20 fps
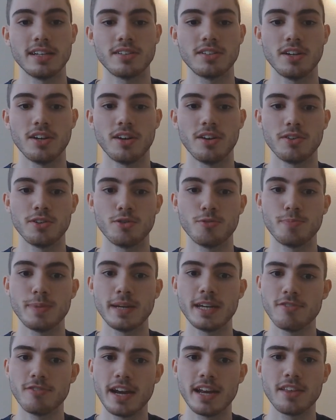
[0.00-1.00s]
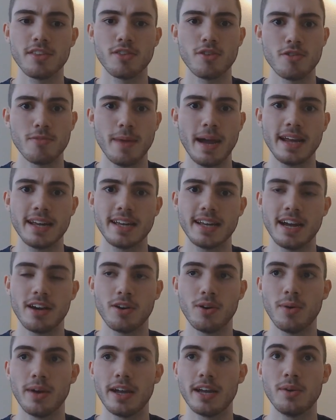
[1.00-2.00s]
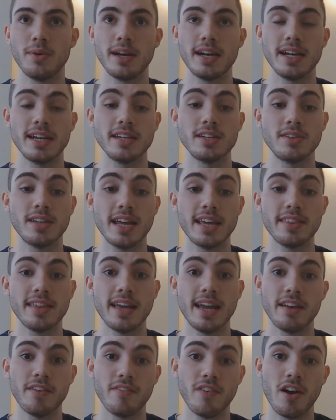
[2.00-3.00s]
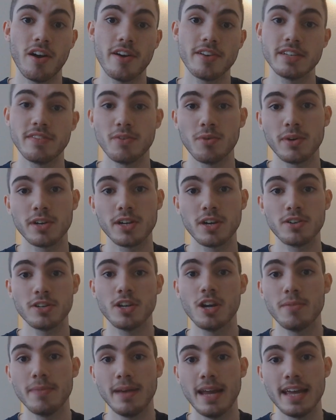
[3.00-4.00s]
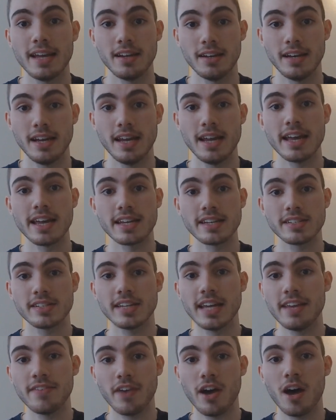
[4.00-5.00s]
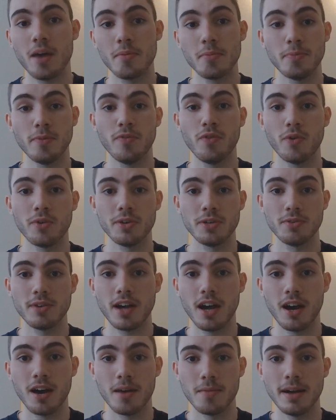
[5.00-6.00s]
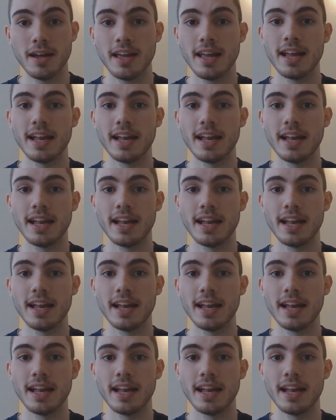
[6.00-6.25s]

So you'll be draining through your bank account quite quickly. So take that in advance. If you want to go to Copenhagen, save up before you come.